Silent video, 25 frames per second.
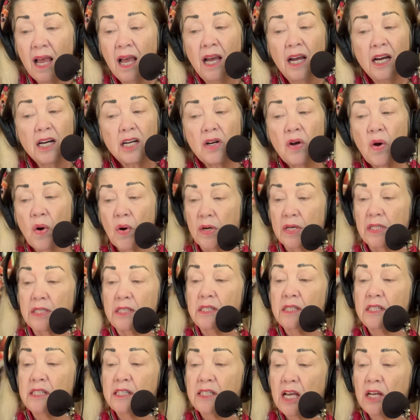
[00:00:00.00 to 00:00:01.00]
Court
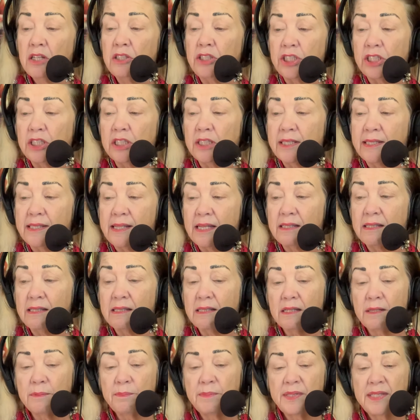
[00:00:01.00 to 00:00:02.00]
and social
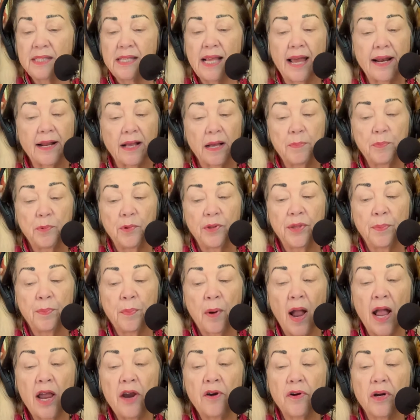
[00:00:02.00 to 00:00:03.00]
systems set up with a
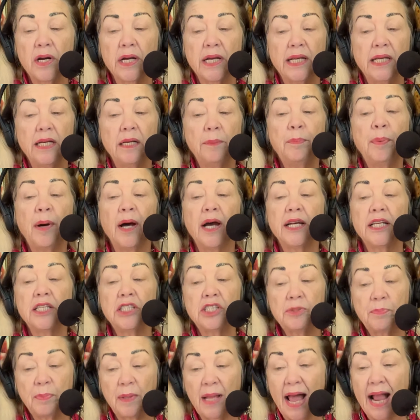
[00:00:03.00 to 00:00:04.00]
priority to
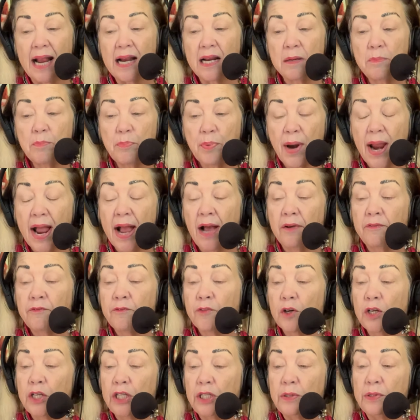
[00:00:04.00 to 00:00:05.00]
punish black and brown
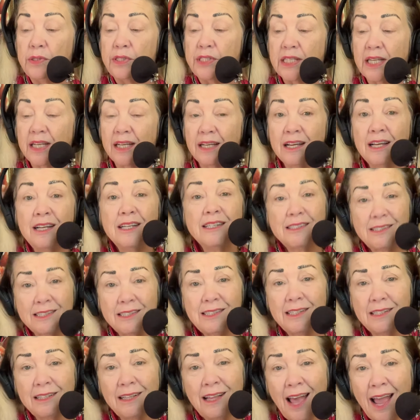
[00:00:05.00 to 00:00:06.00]
for using,
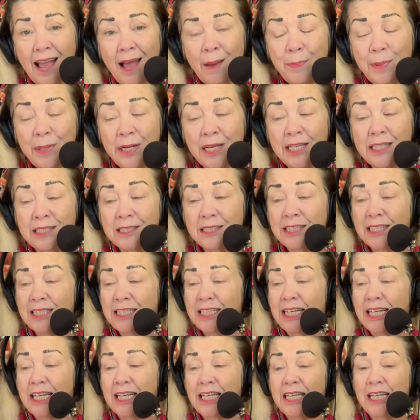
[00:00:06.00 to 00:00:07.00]
still happening
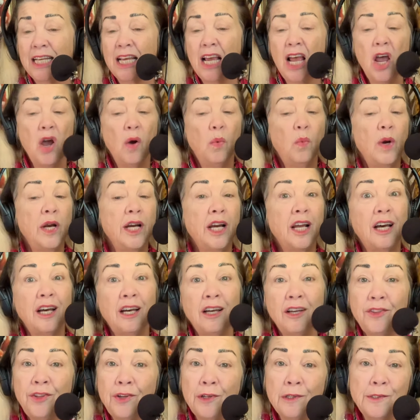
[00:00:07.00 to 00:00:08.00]
today, when
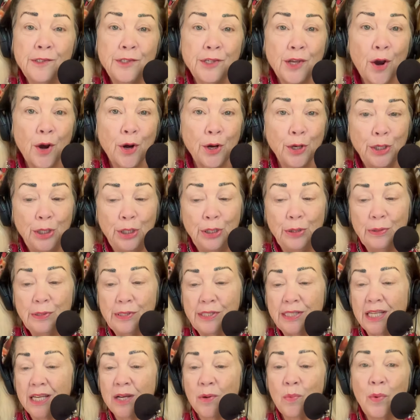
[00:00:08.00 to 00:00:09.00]
others are
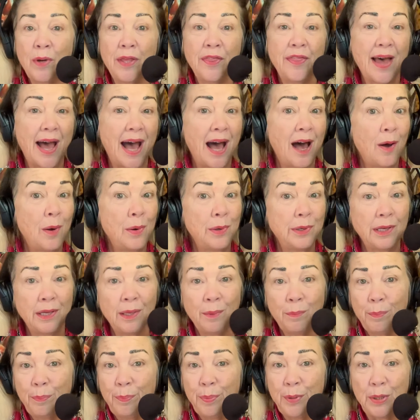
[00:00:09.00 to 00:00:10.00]
using without
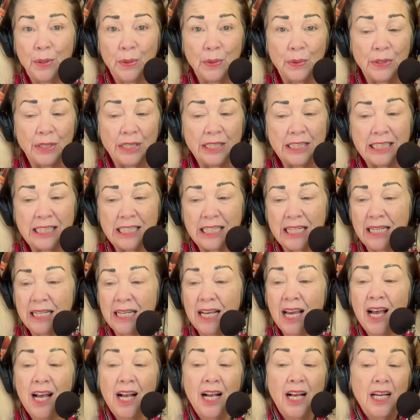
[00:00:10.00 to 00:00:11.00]
impunity,
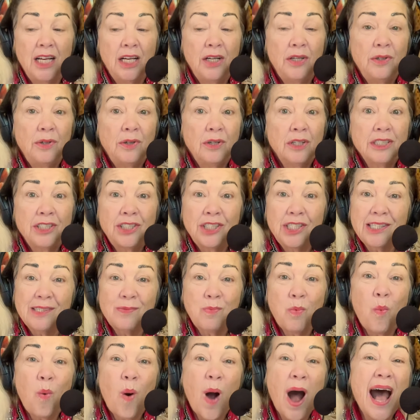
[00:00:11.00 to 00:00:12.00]
who are just
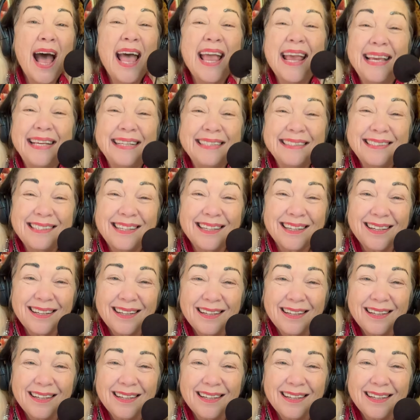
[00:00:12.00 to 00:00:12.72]
white.